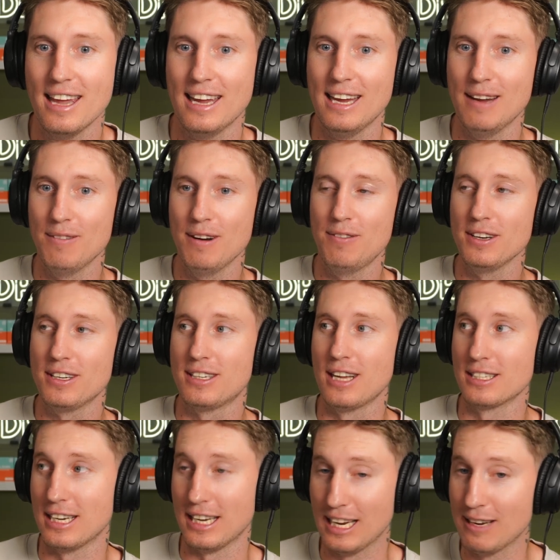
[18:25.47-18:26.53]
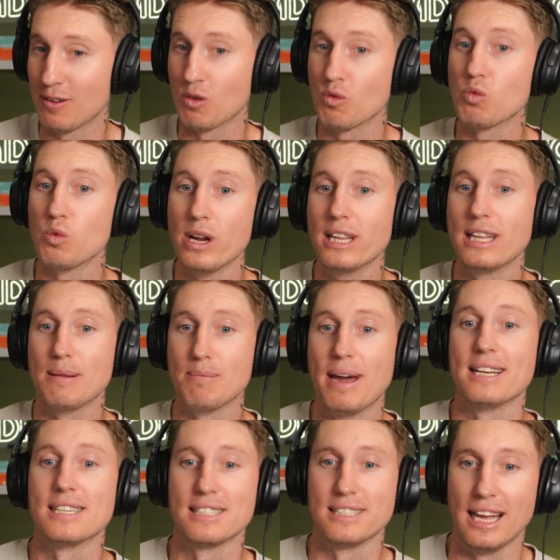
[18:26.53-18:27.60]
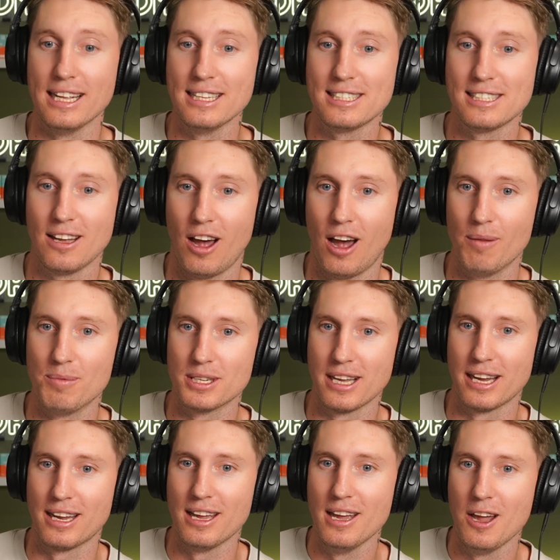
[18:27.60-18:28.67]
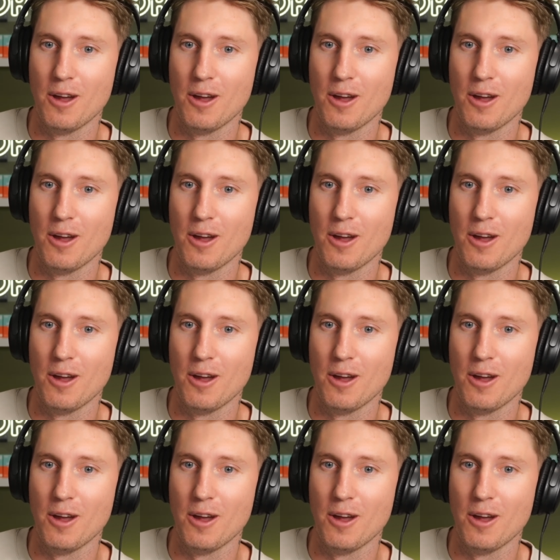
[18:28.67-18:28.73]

even if it doesn't even really make sense, I'm just like,